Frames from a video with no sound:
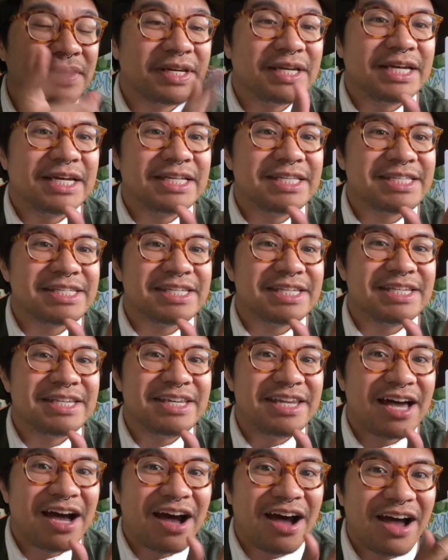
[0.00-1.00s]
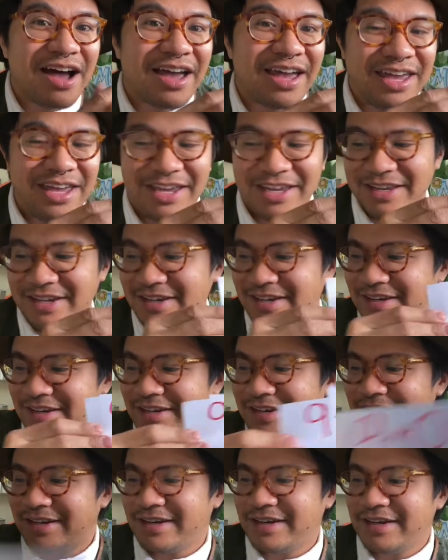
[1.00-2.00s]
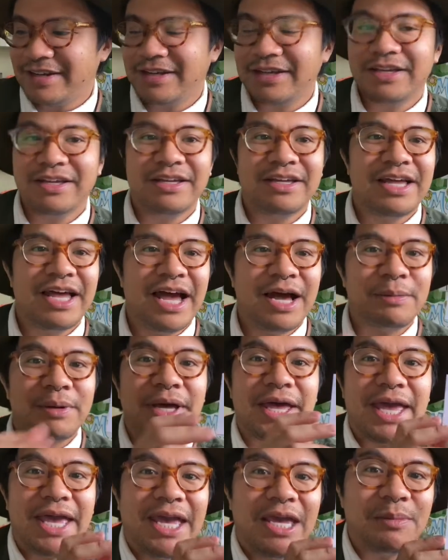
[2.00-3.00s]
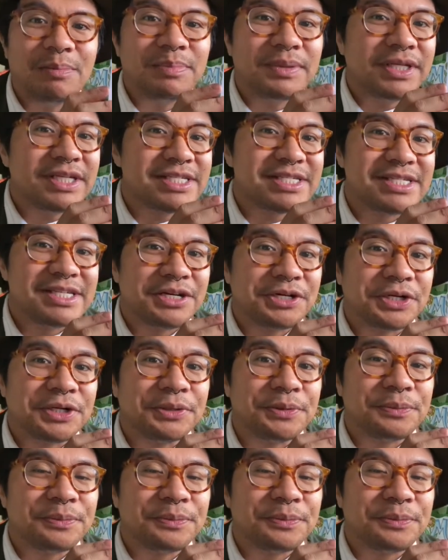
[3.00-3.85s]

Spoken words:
It's 9. How about 8 plus 0?